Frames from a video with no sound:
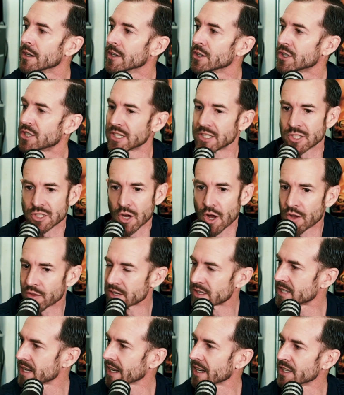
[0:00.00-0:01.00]
She saw
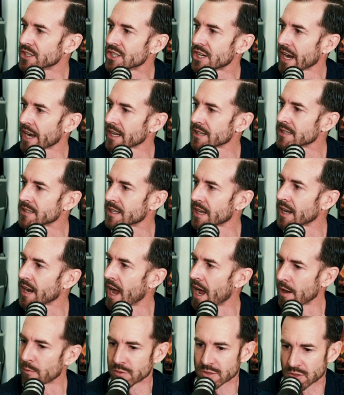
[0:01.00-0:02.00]
the second chance
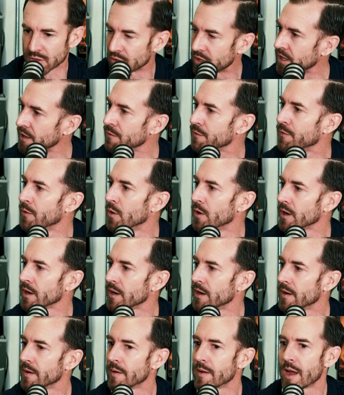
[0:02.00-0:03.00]
that I was looking for.